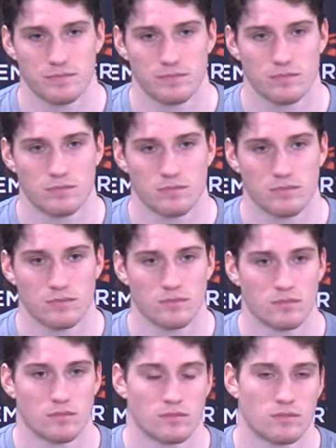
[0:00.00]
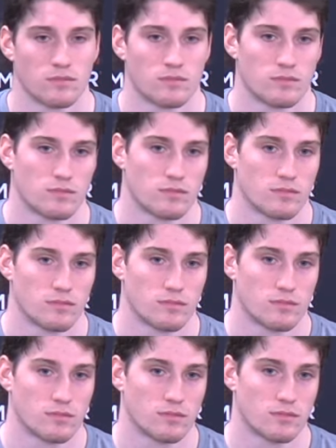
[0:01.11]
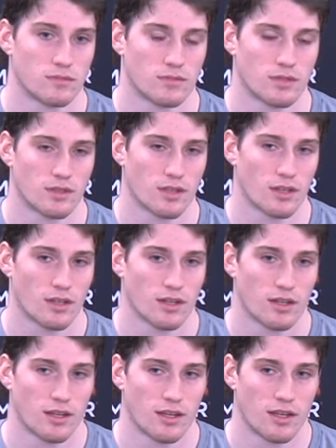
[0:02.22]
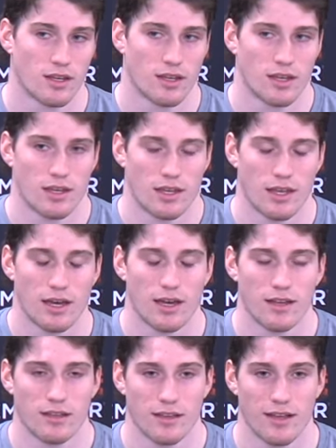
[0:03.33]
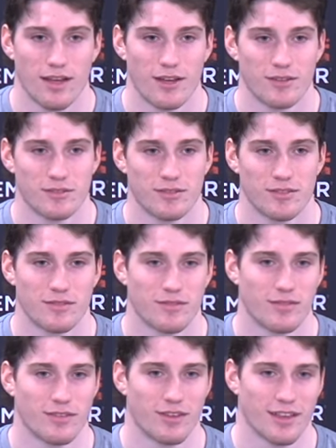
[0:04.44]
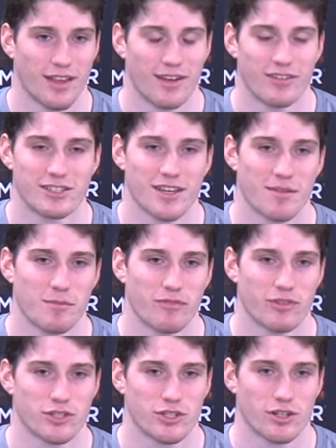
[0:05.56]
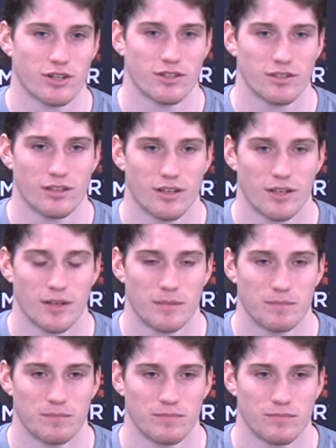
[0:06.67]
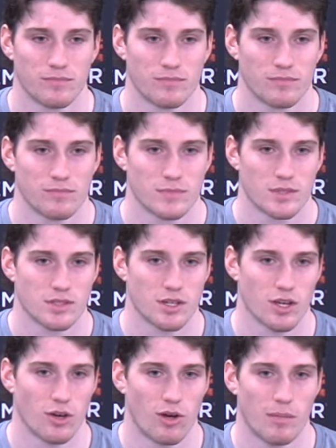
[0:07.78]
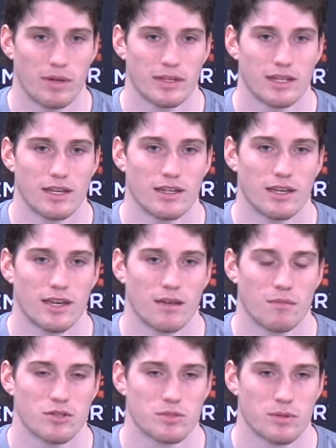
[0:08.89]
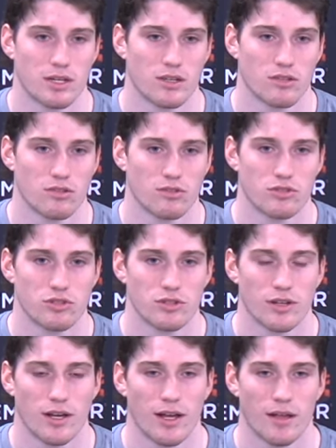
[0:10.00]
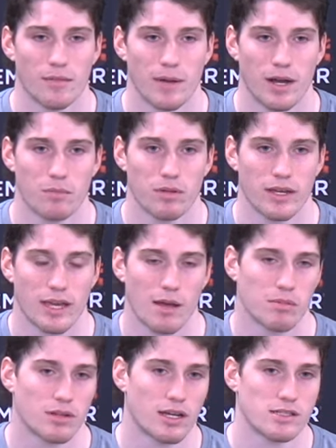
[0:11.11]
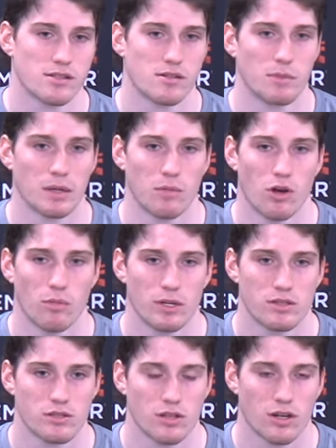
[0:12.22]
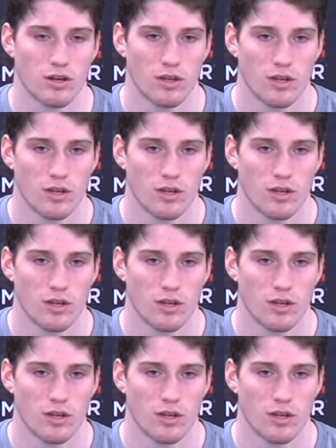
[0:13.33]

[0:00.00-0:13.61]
Uh, what was going through your mind when you scored that hat trick goal at the end? There? Yeah, uh, a lot of excitement for sure. Um, to go up at the end of the game. It was pretty huge. Uh, power play capitalized in a big moment. So